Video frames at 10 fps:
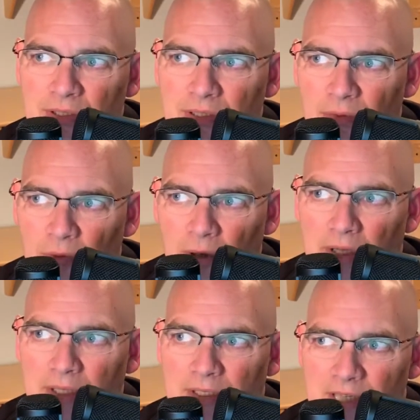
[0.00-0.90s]
and
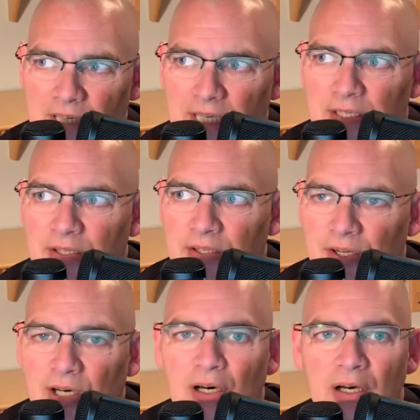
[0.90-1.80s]
wanting to end it
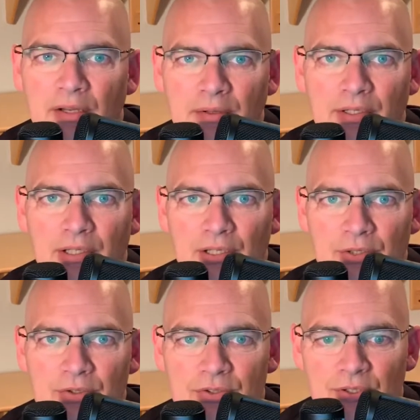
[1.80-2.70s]
all. I'm not going to
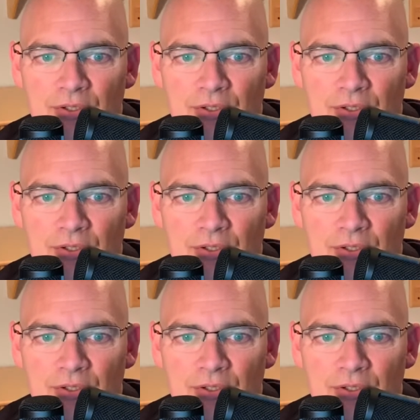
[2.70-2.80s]
use